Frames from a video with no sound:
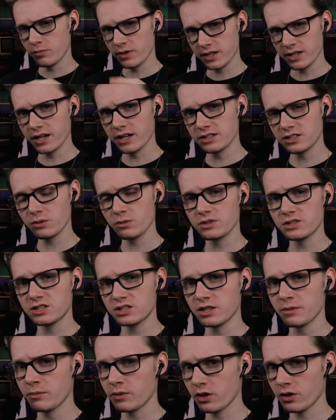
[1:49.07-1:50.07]
because it was
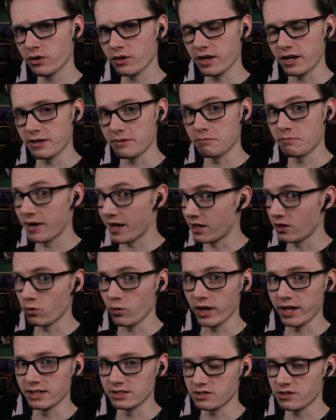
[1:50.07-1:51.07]
similar in many
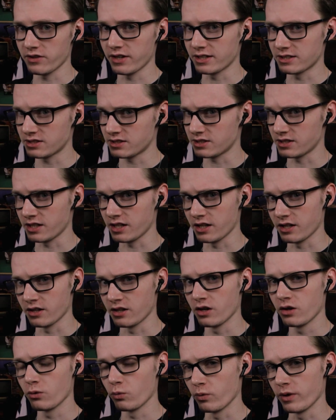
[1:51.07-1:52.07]
ways to that
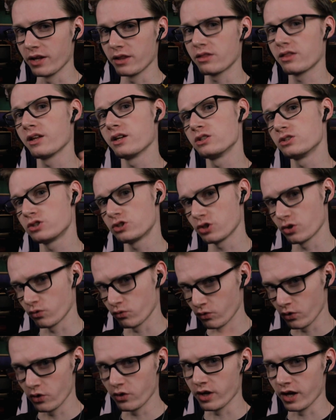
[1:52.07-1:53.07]
scene with
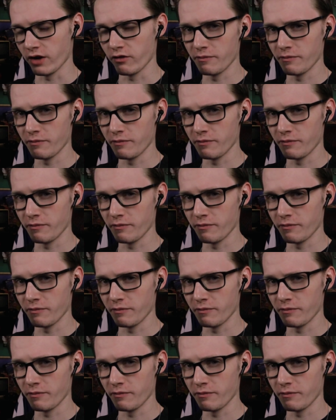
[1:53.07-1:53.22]
Suruga.